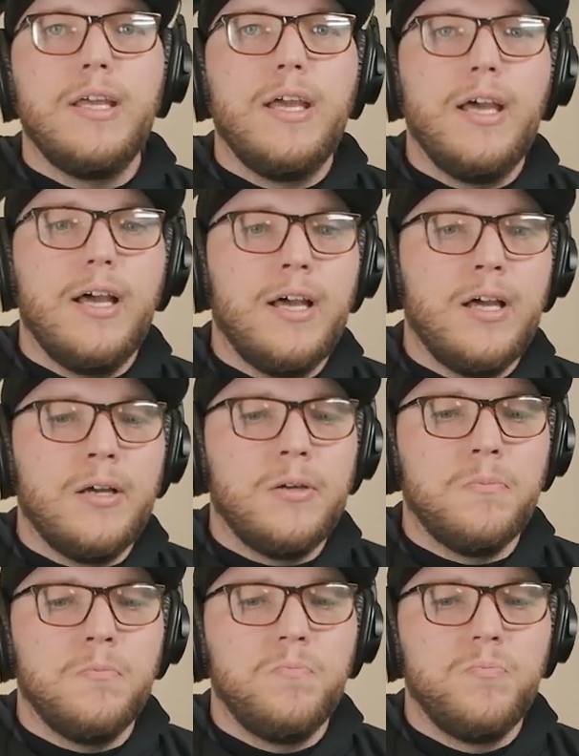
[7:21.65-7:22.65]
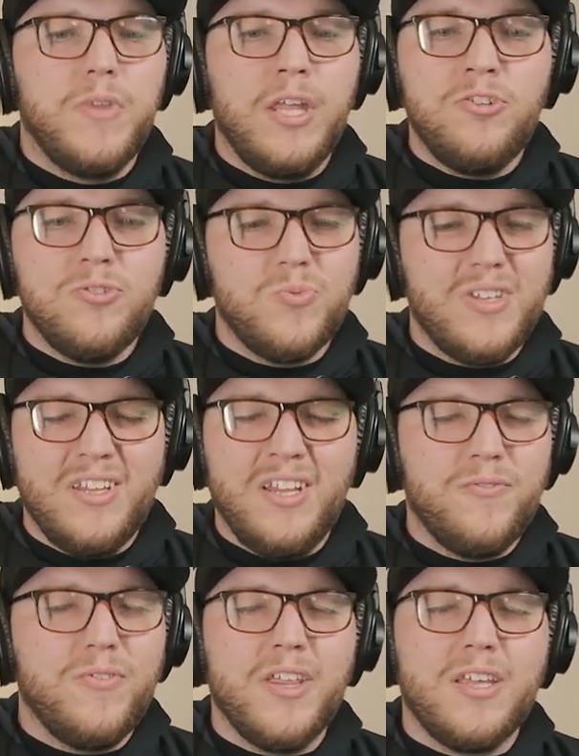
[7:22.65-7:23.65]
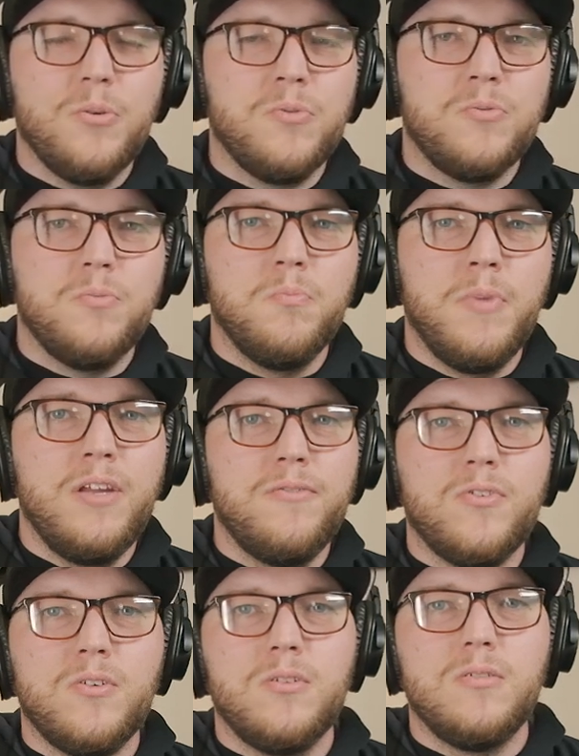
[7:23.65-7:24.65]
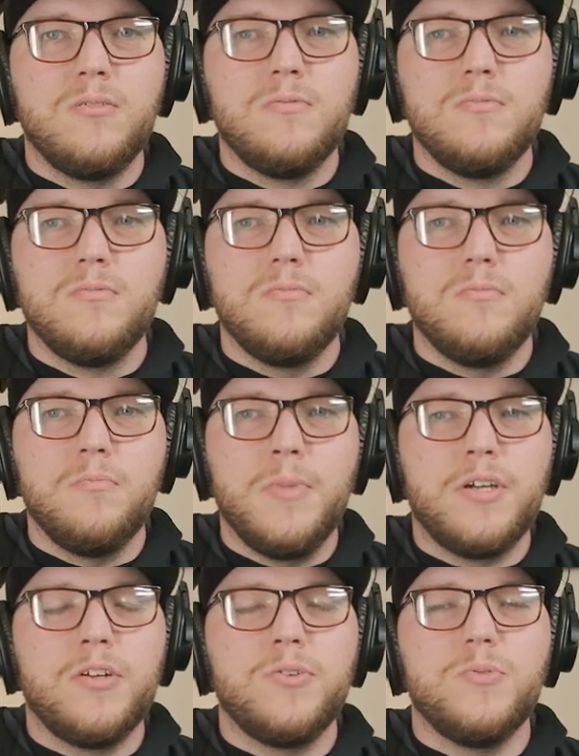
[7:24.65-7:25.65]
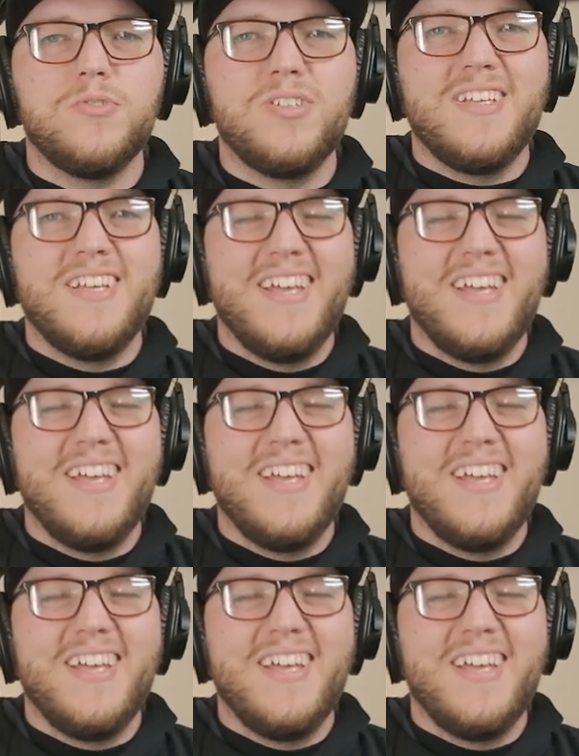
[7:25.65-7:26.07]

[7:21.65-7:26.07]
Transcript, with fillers: Um, it just, it didn't feel like it was made for bigger dudes.